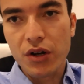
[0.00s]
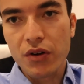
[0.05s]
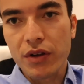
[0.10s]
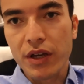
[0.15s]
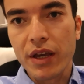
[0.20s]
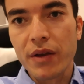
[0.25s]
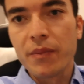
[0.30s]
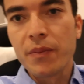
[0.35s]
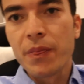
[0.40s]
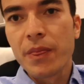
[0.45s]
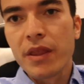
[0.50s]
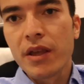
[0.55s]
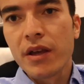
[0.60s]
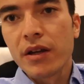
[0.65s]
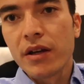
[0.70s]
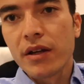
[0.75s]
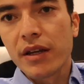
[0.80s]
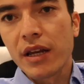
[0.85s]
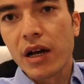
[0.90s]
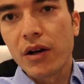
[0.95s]
Okay,
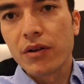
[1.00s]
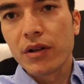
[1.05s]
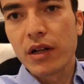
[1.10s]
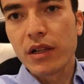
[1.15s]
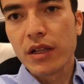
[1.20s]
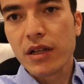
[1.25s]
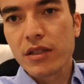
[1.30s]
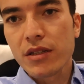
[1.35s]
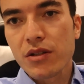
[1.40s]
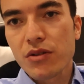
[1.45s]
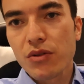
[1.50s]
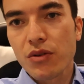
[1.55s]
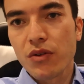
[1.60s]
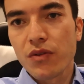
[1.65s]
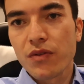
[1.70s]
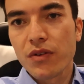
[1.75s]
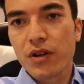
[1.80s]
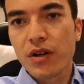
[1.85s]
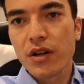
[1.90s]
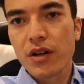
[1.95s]
now Alexa is
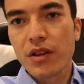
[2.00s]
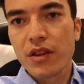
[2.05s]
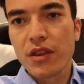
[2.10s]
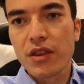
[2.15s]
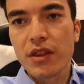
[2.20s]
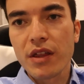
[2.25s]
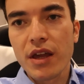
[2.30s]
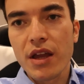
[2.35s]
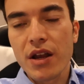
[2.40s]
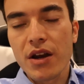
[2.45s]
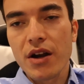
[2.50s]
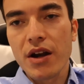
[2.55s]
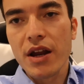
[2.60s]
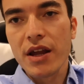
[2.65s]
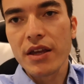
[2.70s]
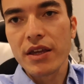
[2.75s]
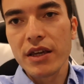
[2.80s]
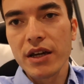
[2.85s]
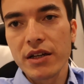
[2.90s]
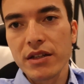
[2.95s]
over there,
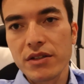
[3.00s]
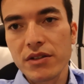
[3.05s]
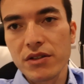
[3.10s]
I guess.